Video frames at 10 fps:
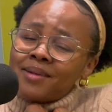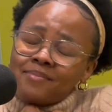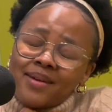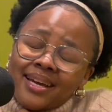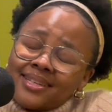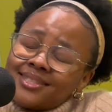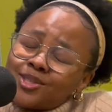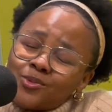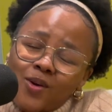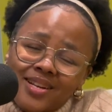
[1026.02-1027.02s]
my bed and
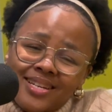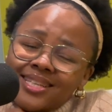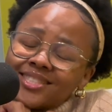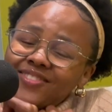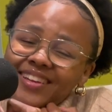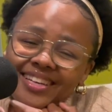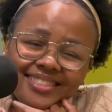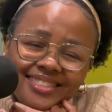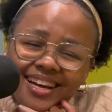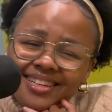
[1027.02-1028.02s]
just want
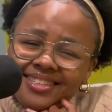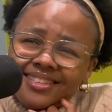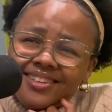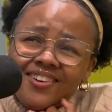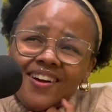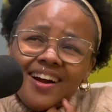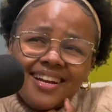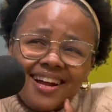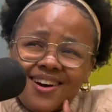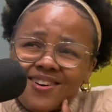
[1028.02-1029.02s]
Netflix and cry
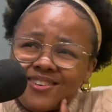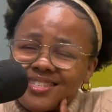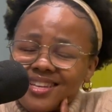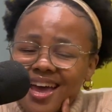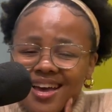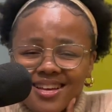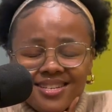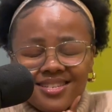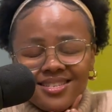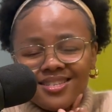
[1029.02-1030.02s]
it out.
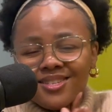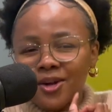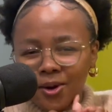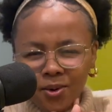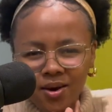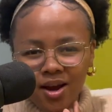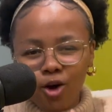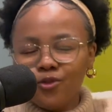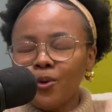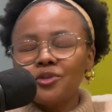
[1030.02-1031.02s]
And, you know,
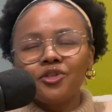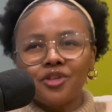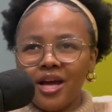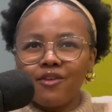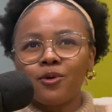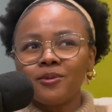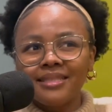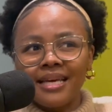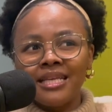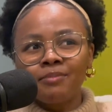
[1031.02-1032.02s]
of course you're going to have those
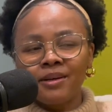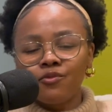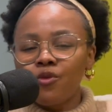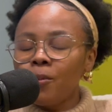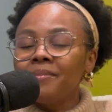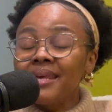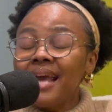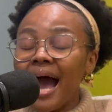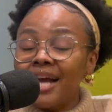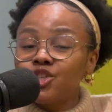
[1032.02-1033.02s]
days. But for
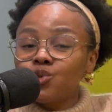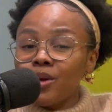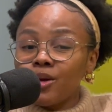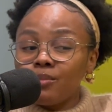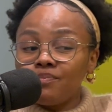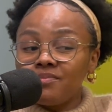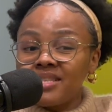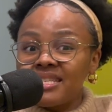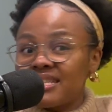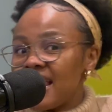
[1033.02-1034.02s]
me, I just want to
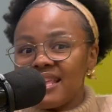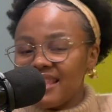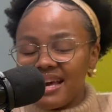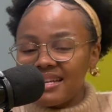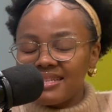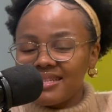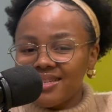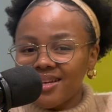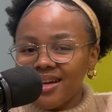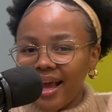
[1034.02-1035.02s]
stay in that,
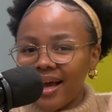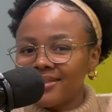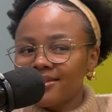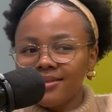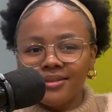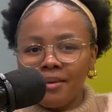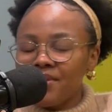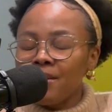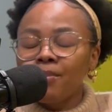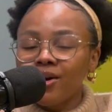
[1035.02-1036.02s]
like, until
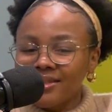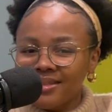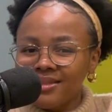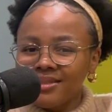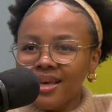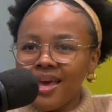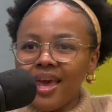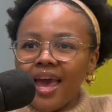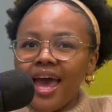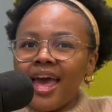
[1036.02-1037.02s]
something passes.
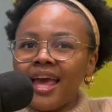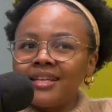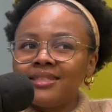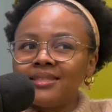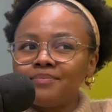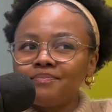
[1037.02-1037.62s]
And